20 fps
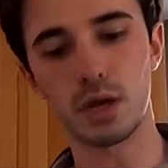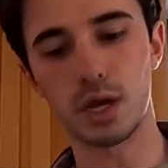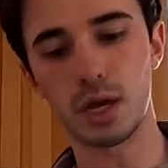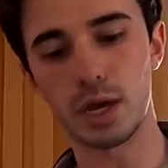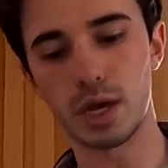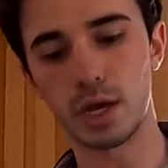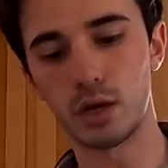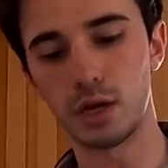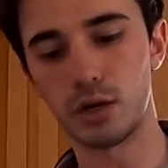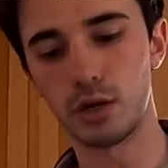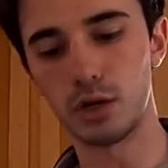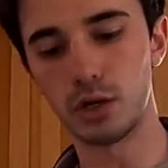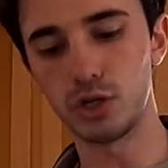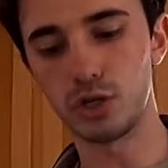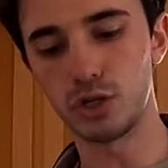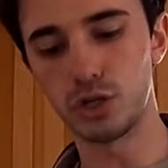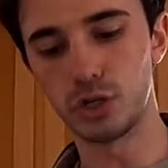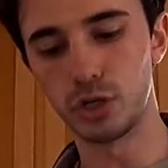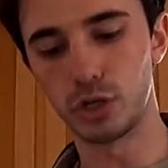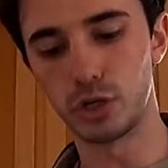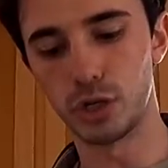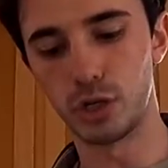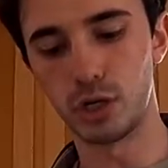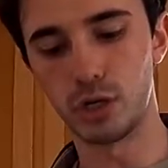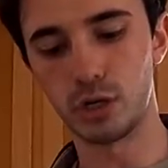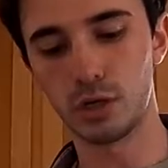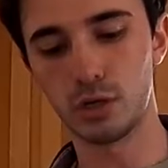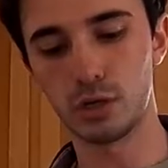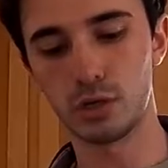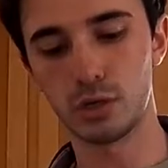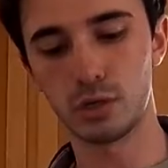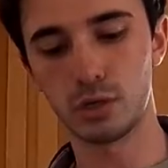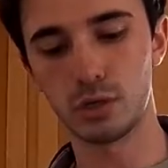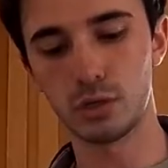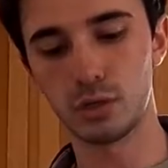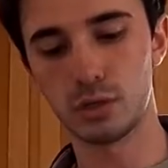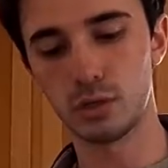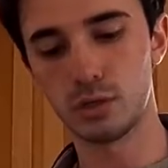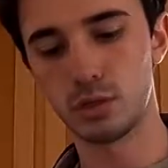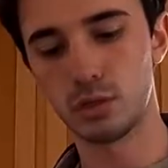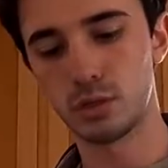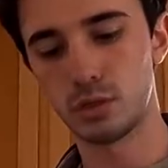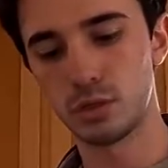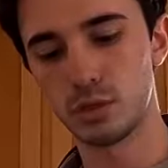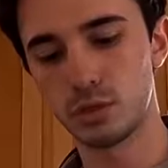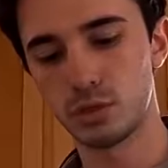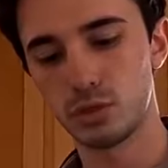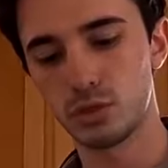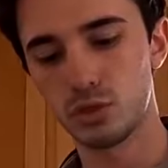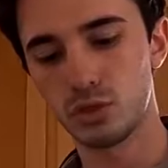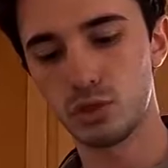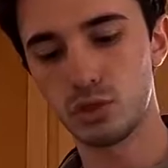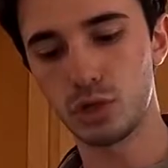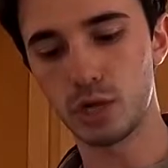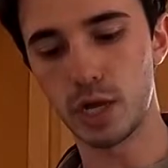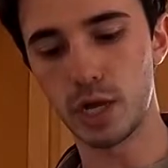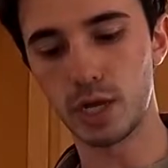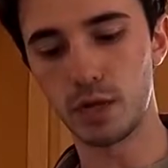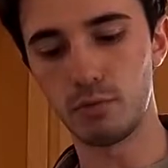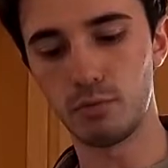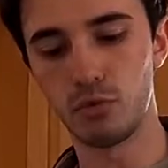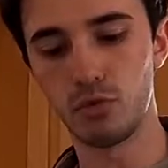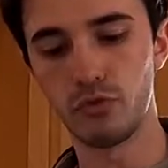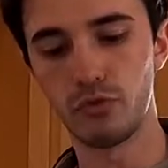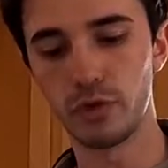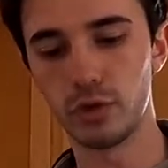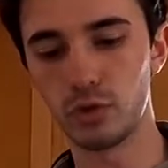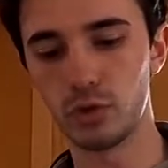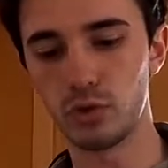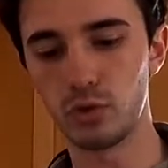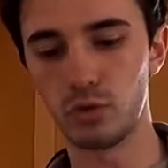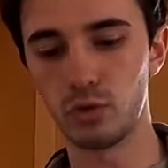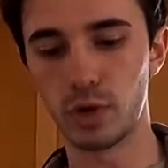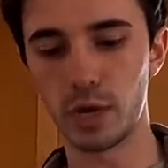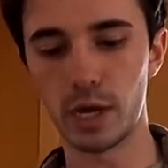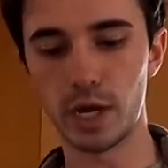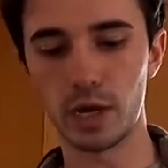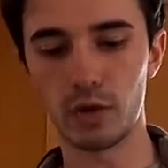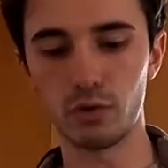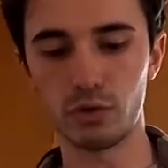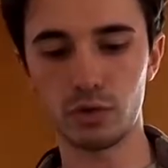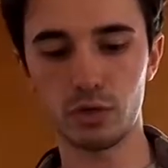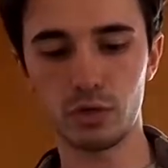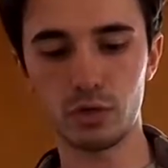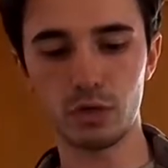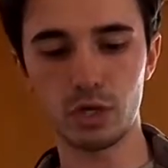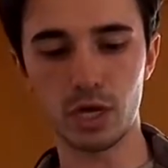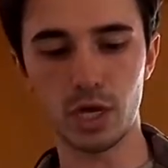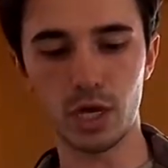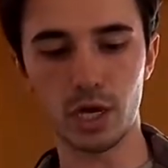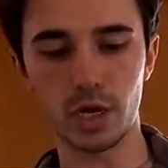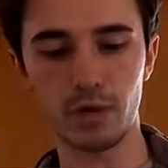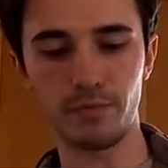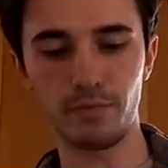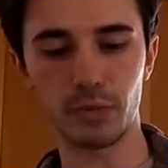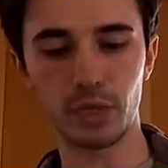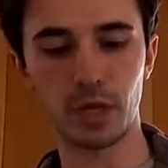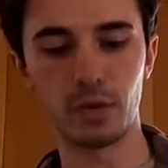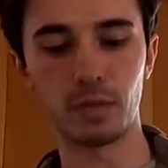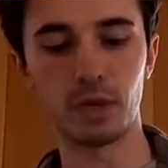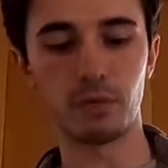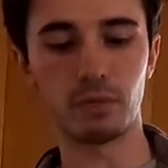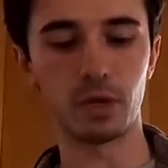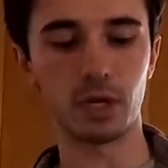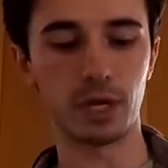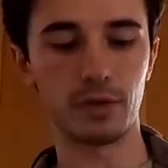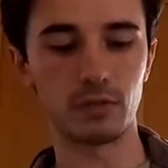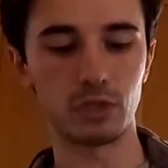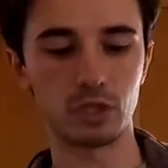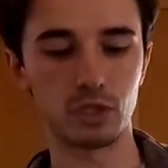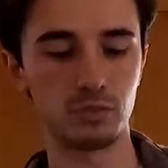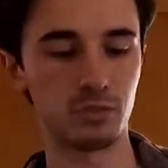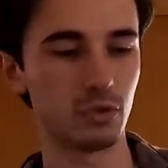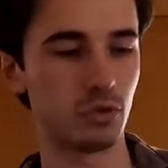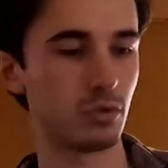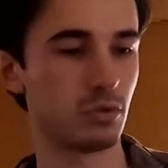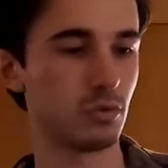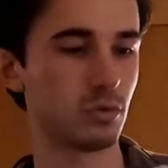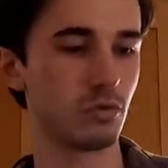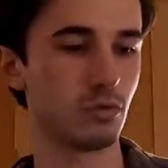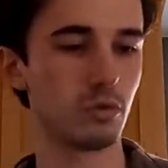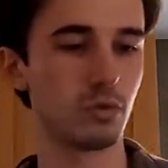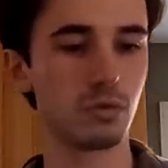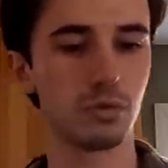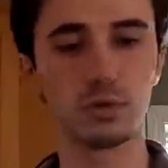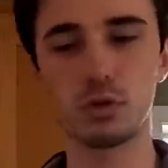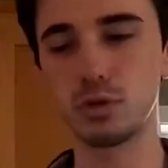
add in our sugar. Trying to move it throughout that. I'm gonna have a spoon